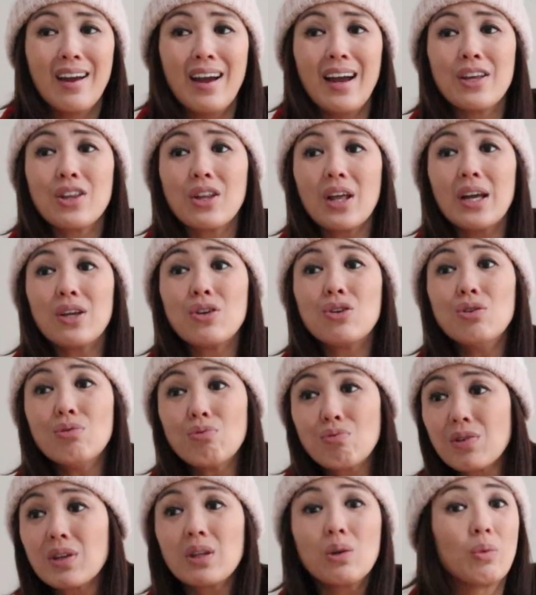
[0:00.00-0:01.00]
and
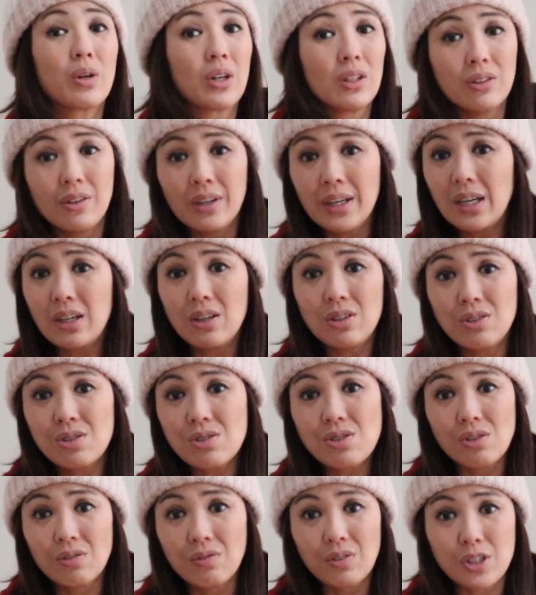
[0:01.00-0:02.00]
you really want to learn how to
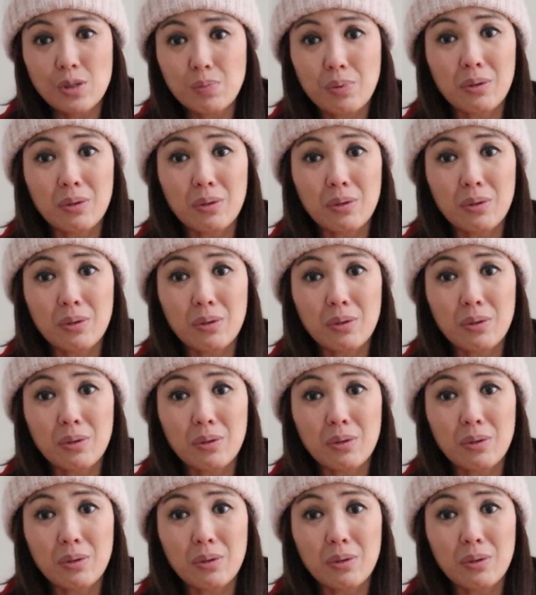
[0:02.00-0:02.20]
use your voice